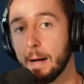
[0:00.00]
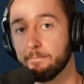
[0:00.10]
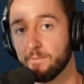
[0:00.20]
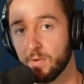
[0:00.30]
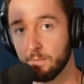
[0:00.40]

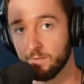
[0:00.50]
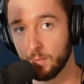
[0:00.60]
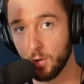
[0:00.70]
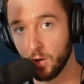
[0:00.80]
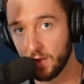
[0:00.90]

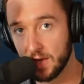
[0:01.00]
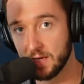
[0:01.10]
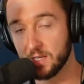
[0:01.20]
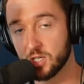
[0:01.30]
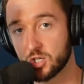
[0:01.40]
from all the
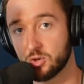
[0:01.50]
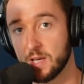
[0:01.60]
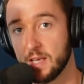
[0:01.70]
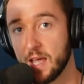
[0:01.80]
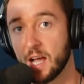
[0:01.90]

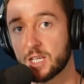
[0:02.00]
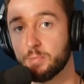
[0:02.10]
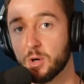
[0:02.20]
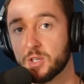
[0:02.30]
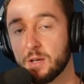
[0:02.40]
industry
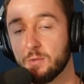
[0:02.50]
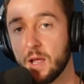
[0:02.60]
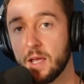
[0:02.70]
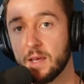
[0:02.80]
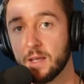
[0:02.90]
experts
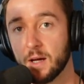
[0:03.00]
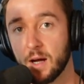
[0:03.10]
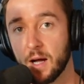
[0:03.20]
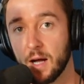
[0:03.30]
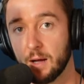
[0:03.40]
and
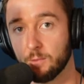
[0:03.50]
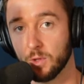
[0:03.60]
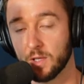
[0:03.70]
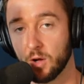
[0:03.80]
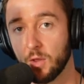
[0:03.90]

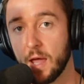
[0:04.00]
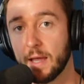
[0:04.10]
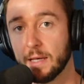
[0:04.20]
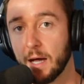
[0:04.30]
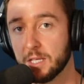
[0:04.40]
really all the
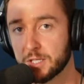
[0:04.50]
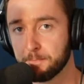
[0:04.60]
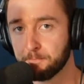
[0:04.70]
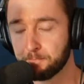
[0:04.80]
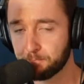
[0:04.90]
headlines,
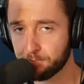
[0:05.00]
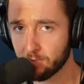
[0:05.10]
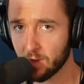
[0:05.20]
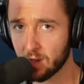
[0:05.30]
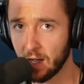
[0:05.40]

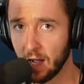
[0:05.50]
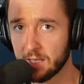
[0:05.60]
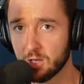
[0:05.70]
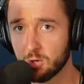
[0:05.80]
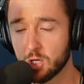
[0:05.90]

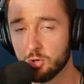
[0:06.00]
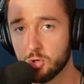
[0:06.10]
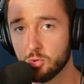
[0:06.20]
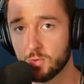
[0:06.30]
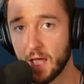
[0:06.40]

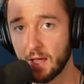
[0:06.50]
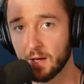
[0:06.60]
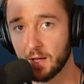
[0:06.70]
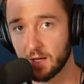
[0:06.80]
you get